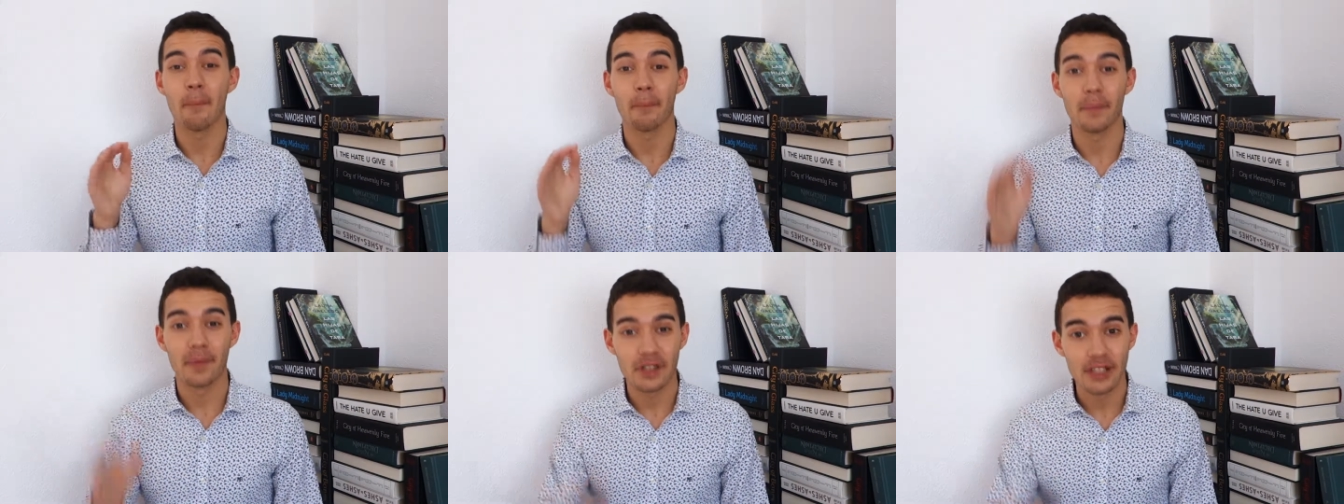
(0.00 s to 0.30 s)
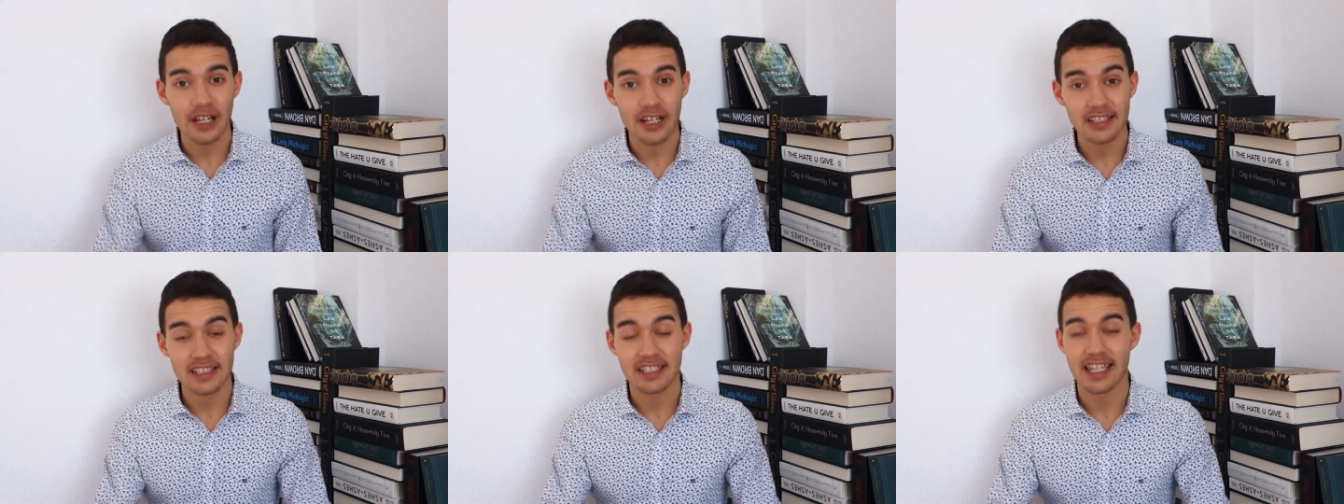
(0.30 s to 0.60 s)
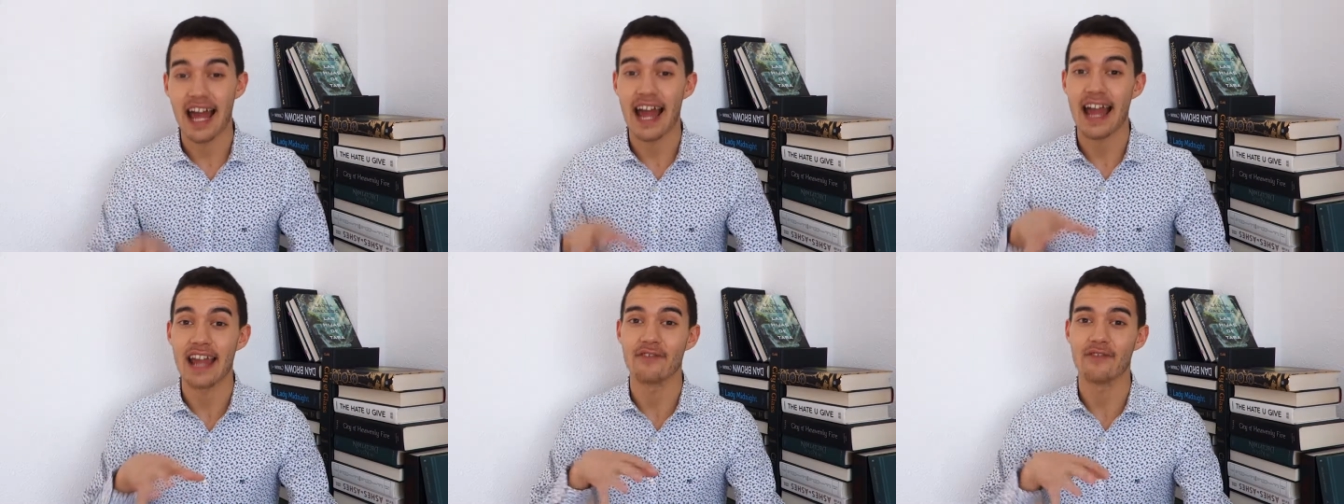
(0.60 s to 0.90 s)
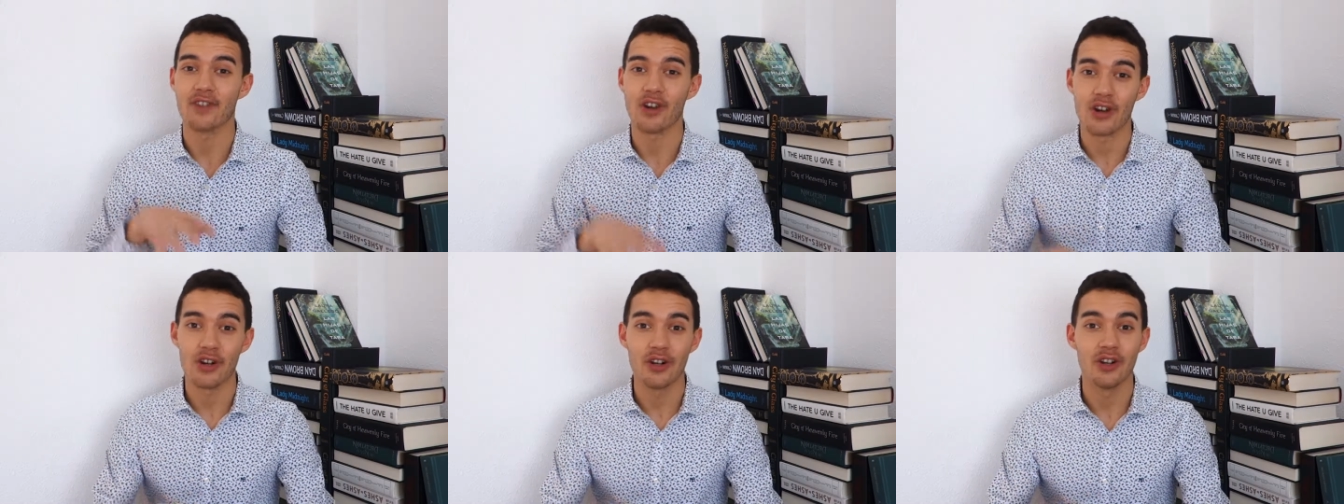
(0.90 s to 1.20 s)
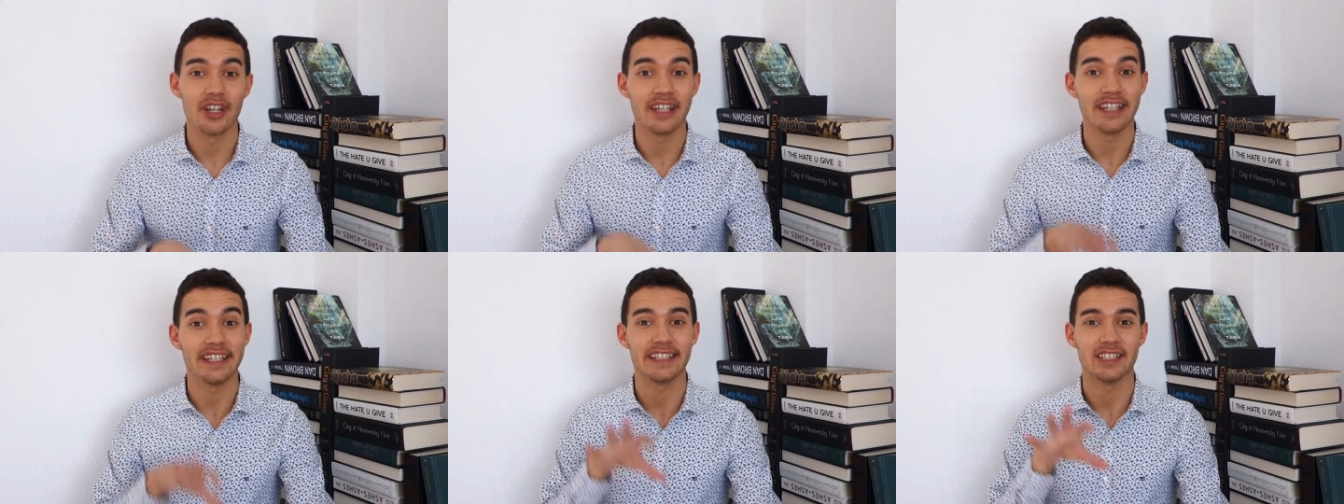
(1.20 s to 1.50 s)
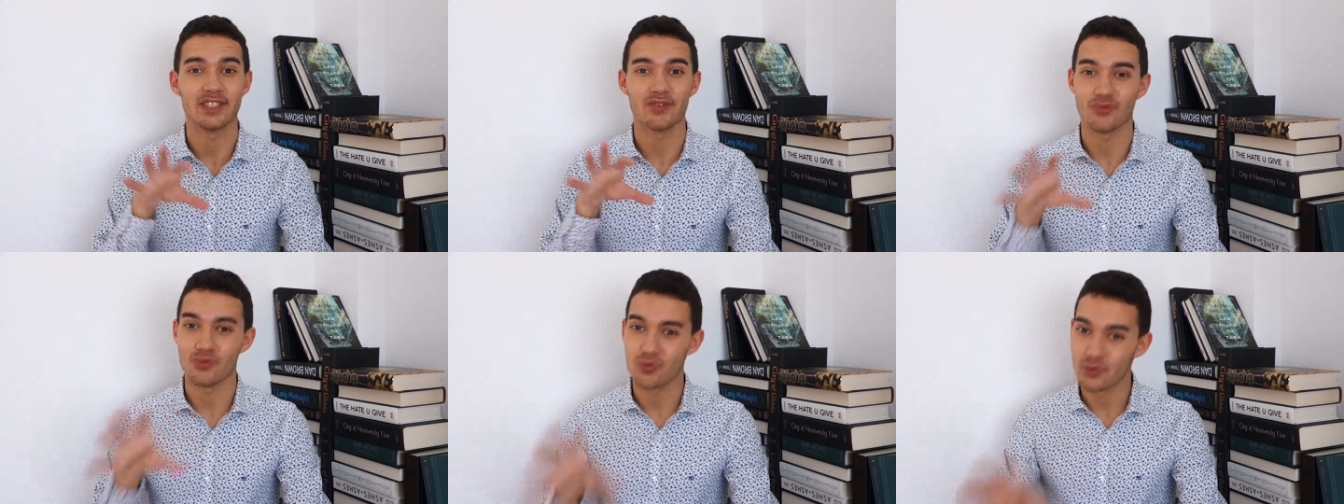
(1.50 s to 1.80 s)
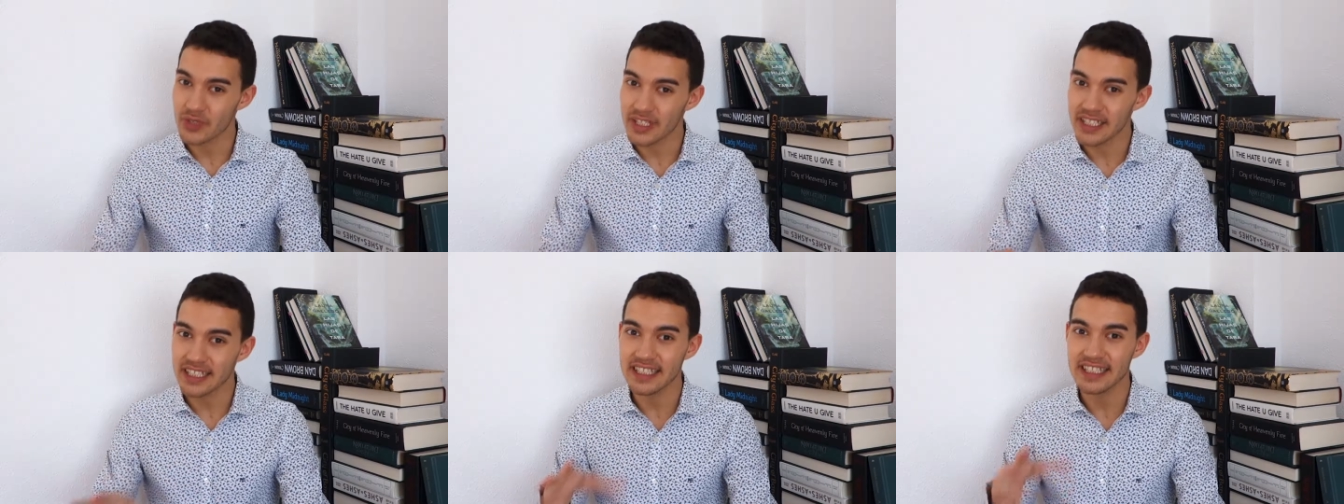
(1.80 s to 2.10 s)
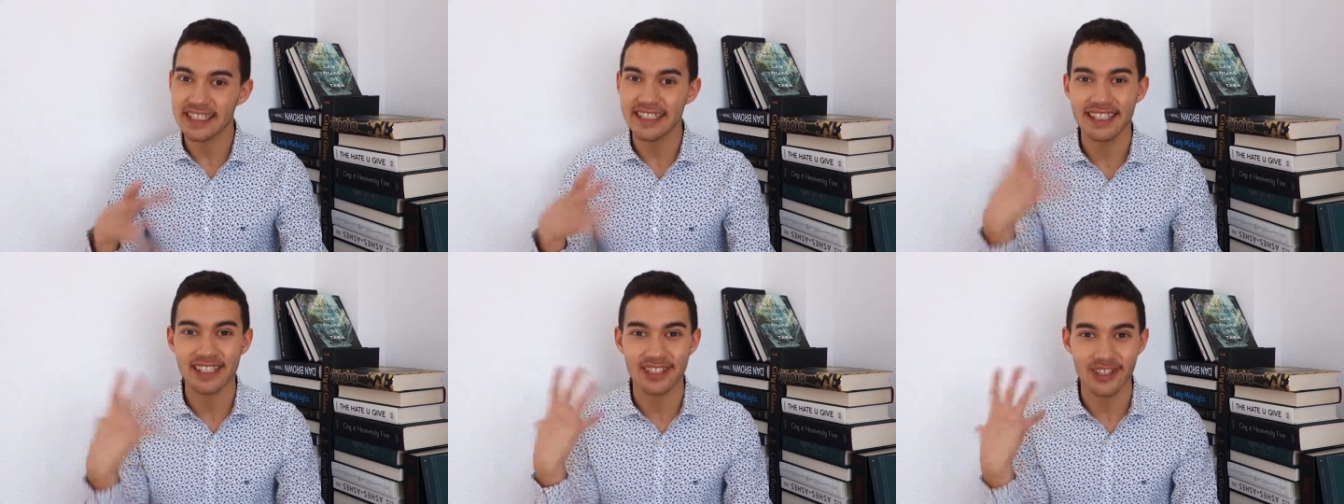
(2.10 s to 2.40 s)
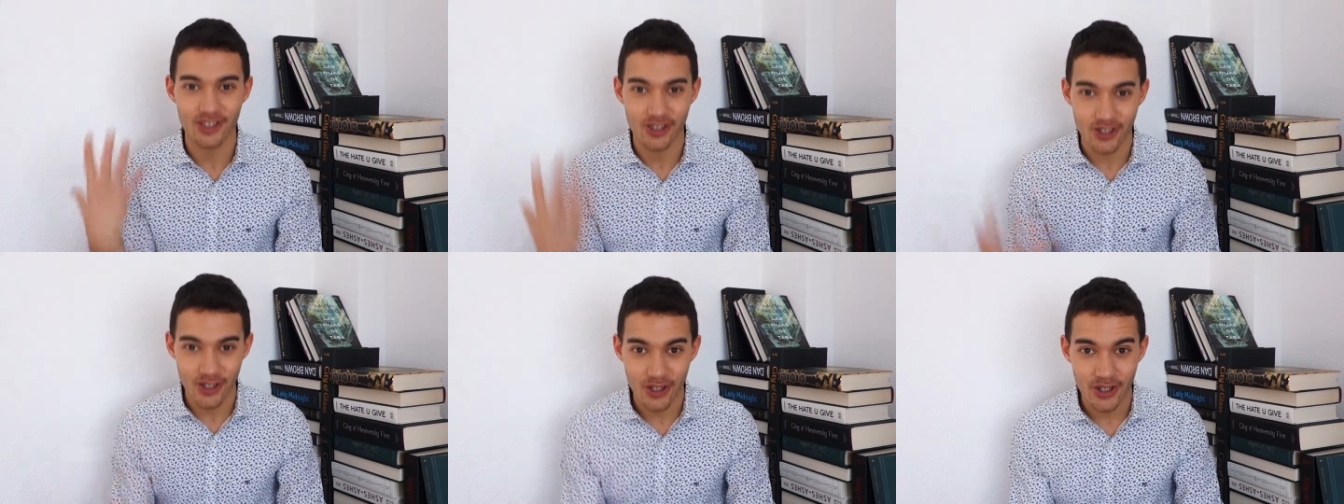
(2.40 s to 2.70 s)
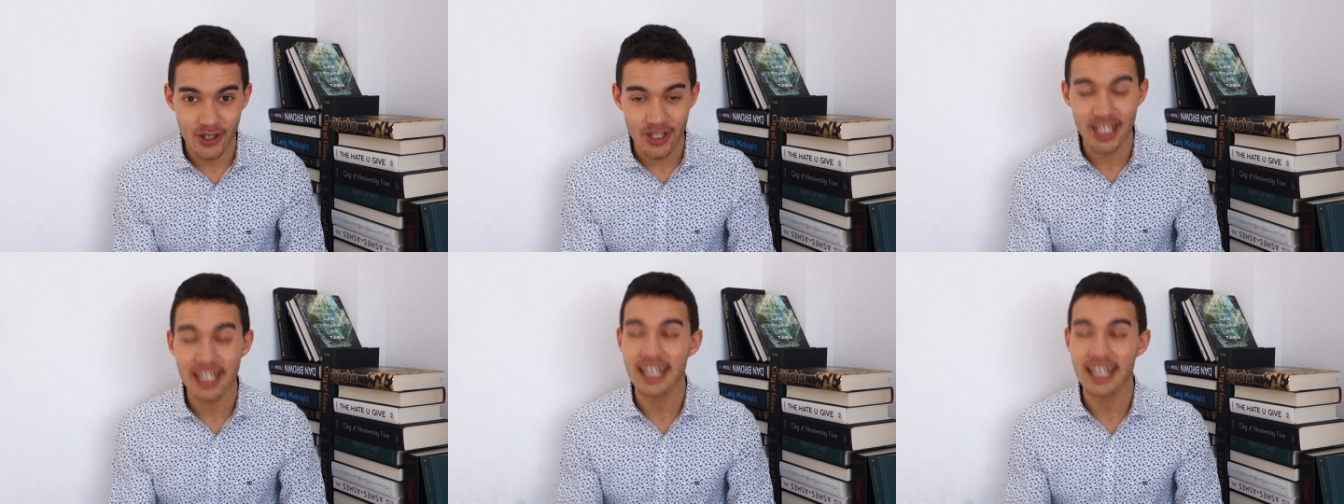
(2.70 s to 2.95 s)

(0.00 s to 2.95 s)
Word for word: Plus, I've heard it's really good.